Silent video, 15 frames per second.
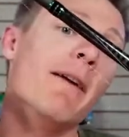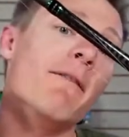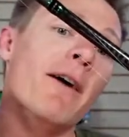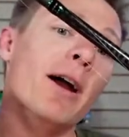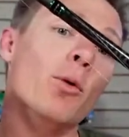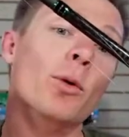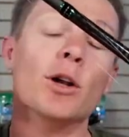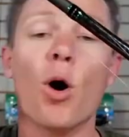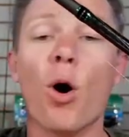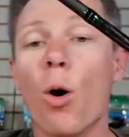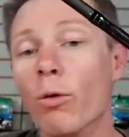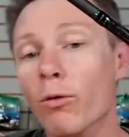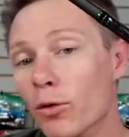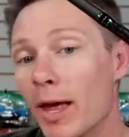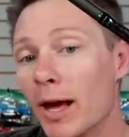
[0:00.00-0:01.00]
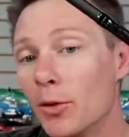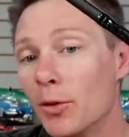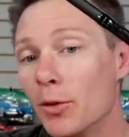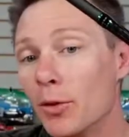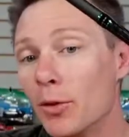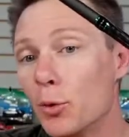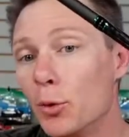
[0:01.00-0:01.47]
if I went
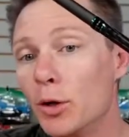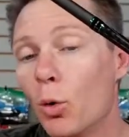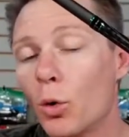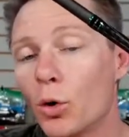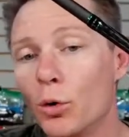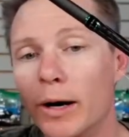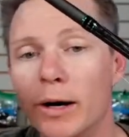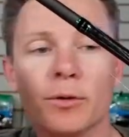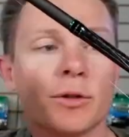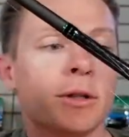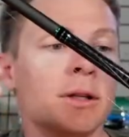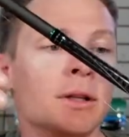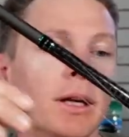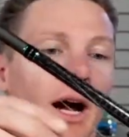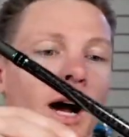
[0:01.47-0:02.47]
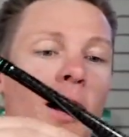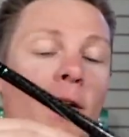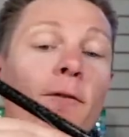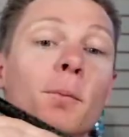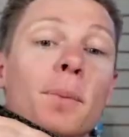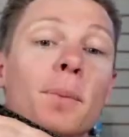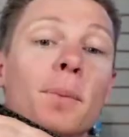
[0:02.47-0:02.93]
over that 3/4 ounce
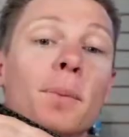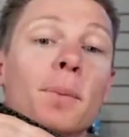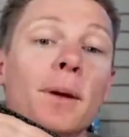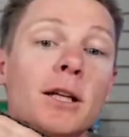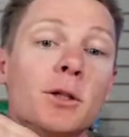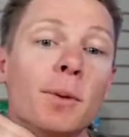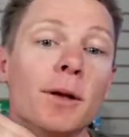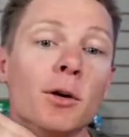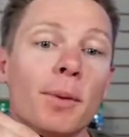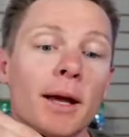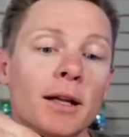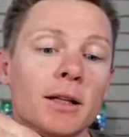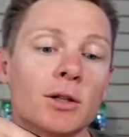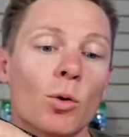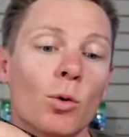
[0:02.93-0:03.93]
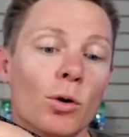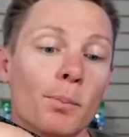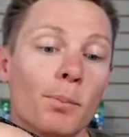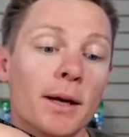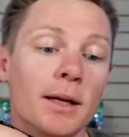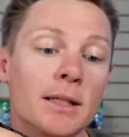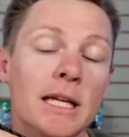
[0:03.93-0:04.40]
for big spinnerbait
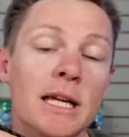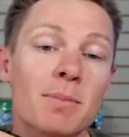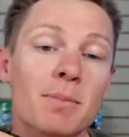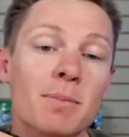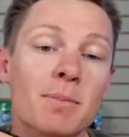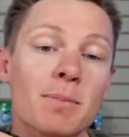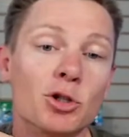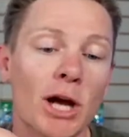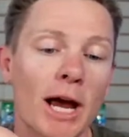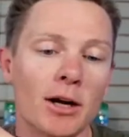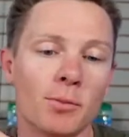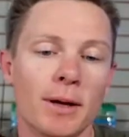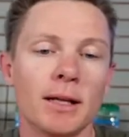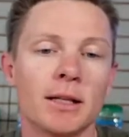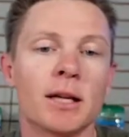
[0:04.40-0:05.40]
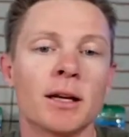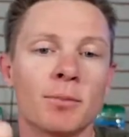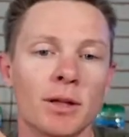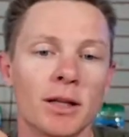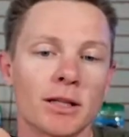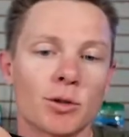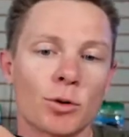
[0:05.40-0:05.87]
or big deep chatterbaits.
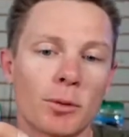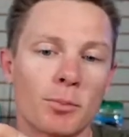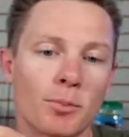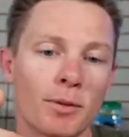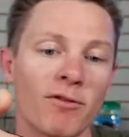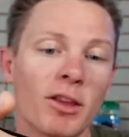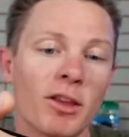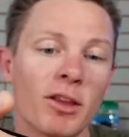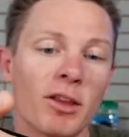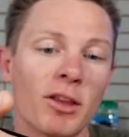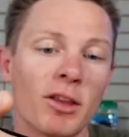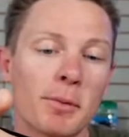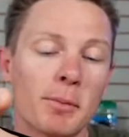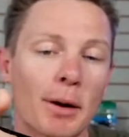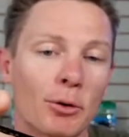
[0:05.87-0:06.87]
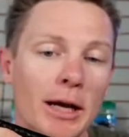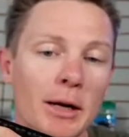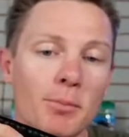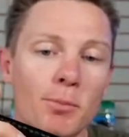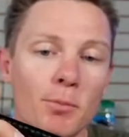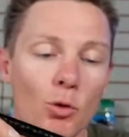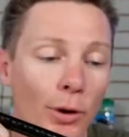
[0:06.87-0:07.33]
But this is what I've been my
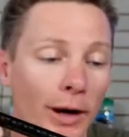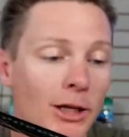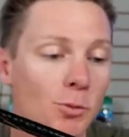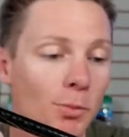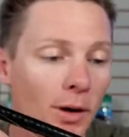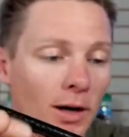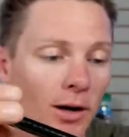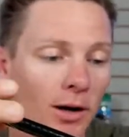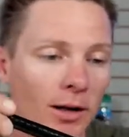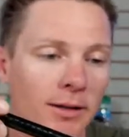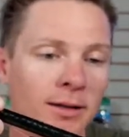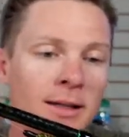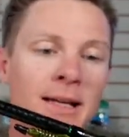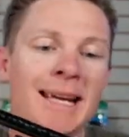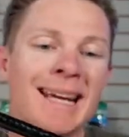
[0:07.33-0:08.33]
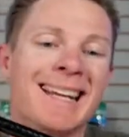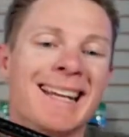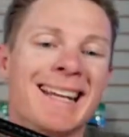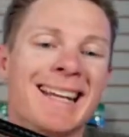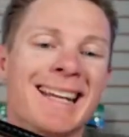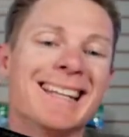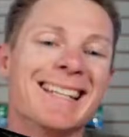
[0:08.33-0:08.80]
Rage Bug on.
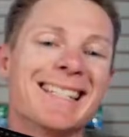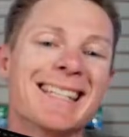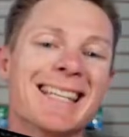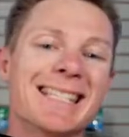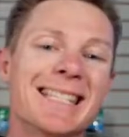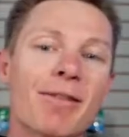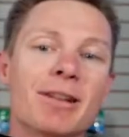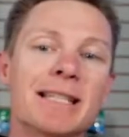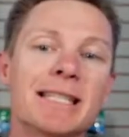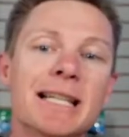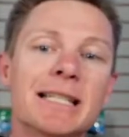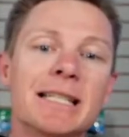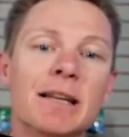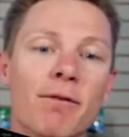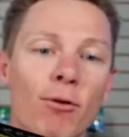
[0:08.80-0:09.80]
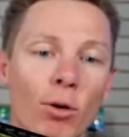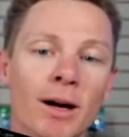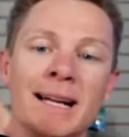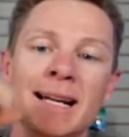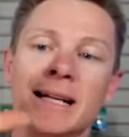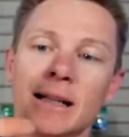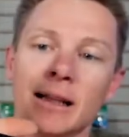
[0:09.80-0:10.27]
This is
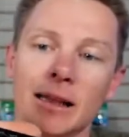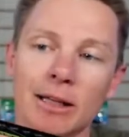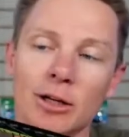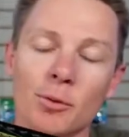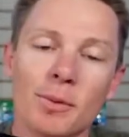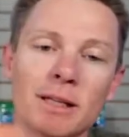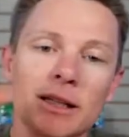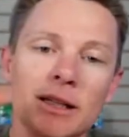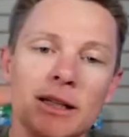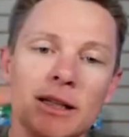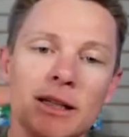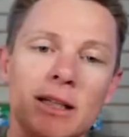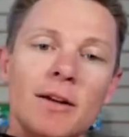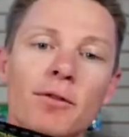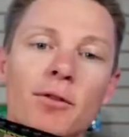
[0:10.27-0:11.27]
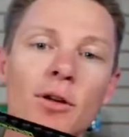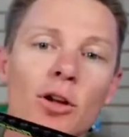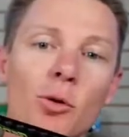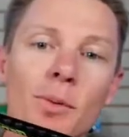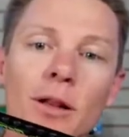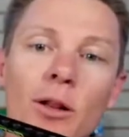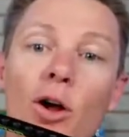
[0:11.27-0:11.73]
764. A little bit stiffer, a
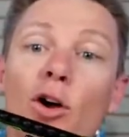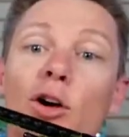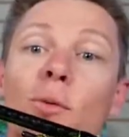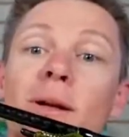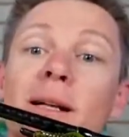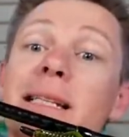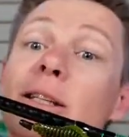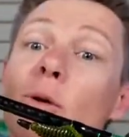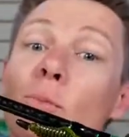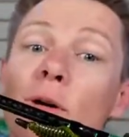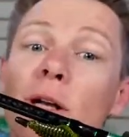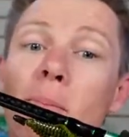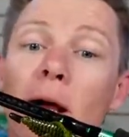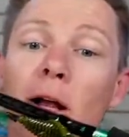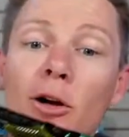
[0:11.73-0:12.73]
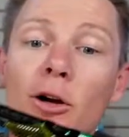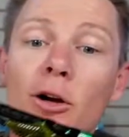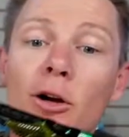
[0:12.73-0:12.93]
little bit longer, but it's still pretty